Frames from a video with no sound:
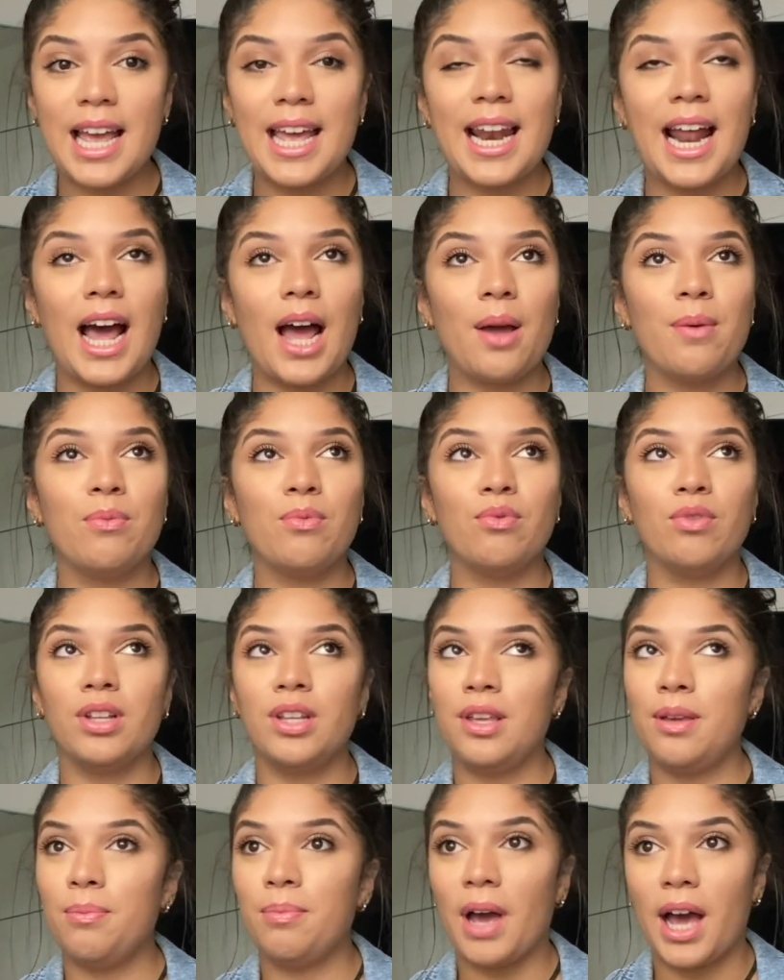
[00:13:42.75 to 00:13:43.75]
and I'm
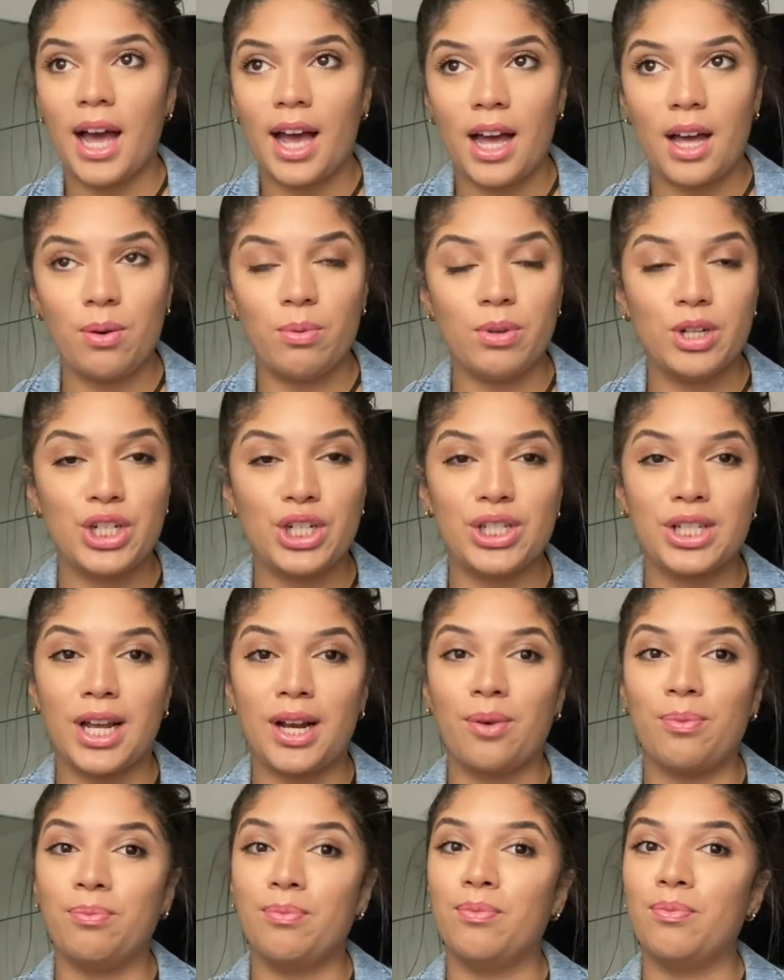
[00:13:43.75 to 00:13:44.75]
really bad with just
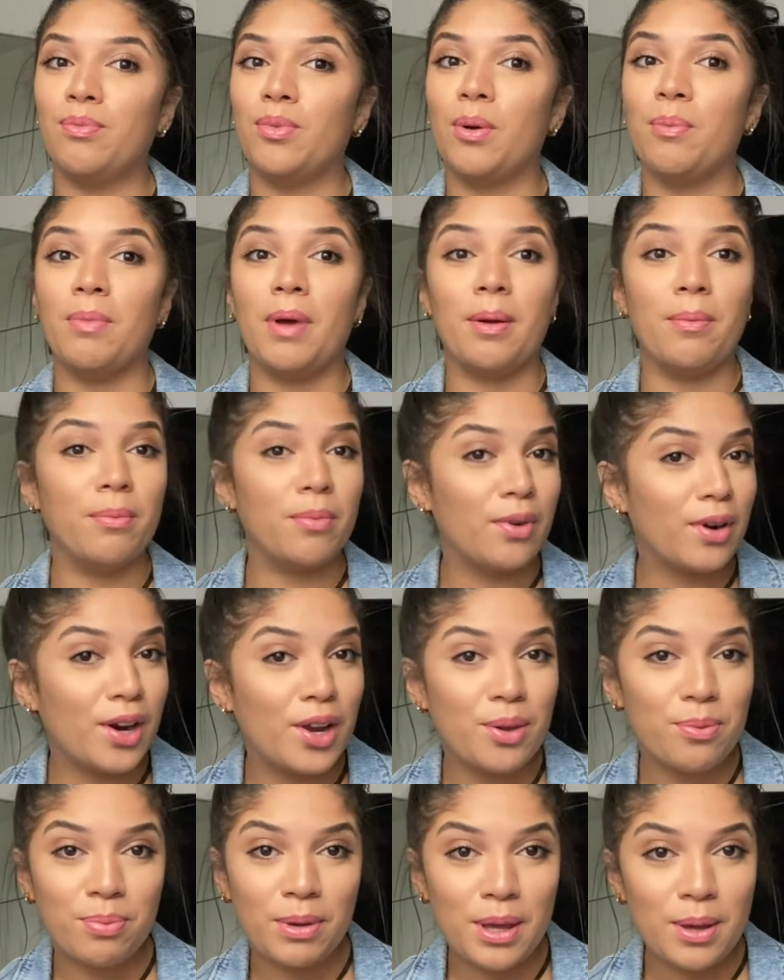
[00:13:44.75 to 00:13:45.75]
like
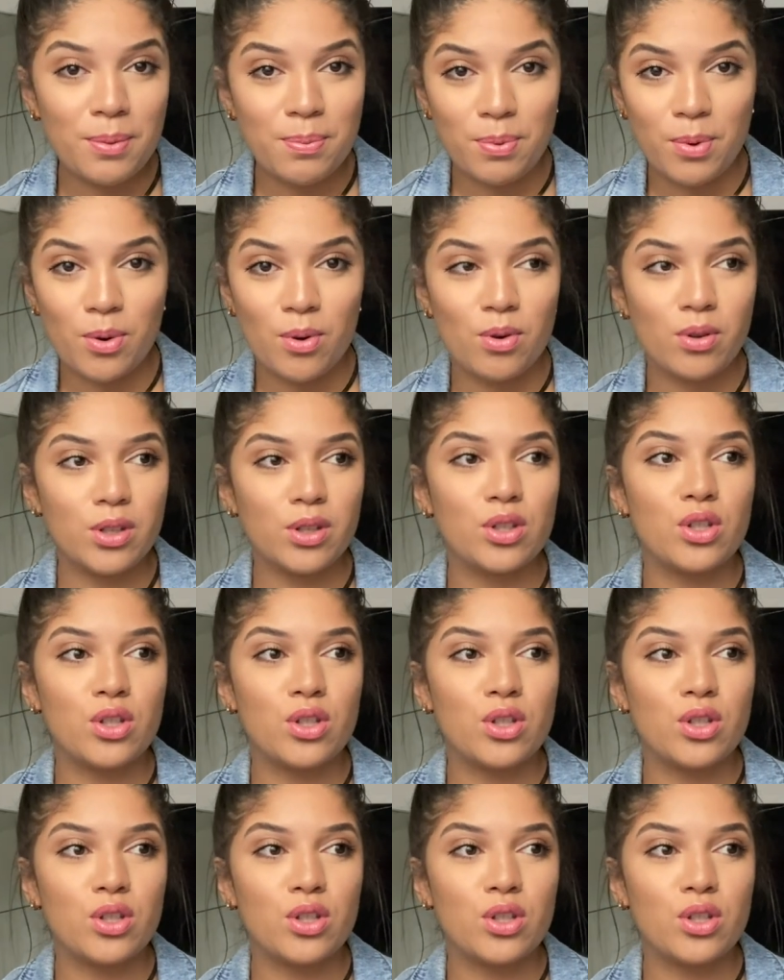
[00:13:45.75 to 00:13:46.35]
remembering people.